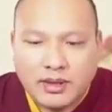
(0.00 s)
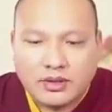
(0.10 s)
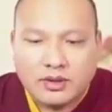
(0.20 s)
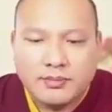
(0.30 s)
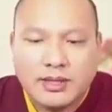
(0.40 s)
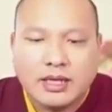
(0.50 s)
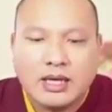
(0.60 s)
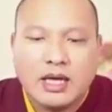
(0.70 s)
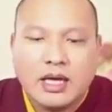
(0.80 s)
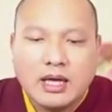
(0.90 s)
we should
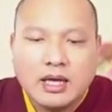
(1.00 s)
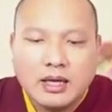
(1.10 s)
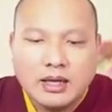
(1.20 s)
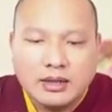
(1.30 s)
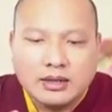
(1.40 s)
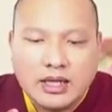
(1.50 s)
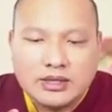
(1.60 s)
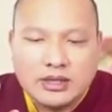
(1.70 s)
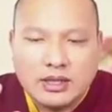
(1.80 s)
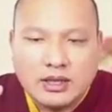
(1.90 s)
think about that food as
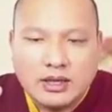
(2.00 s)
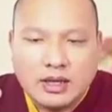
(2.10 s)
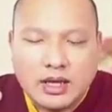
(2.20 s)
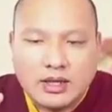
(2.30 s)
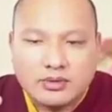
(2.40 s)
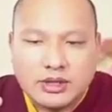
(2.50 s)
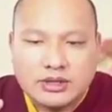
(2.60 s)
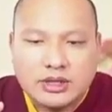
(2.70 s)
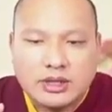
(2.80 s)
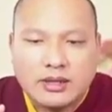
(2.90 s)
medicine and eat it
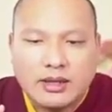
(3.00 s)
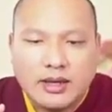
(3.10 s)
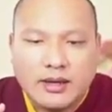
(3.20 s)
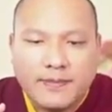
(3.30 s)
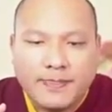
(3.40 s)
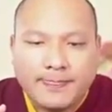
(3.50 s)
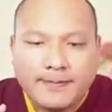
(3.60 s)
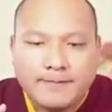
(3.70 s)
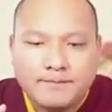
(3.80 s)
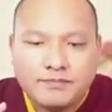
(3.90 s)
at the right
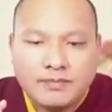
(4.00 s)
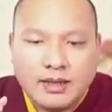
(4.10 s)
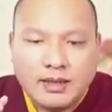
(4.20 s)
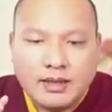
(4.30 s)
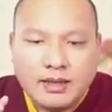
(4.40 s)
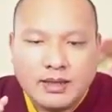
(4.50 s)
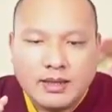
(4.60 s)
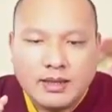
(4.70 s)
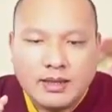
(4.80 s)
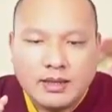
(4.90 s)
time and in
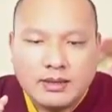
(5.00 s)
moderation.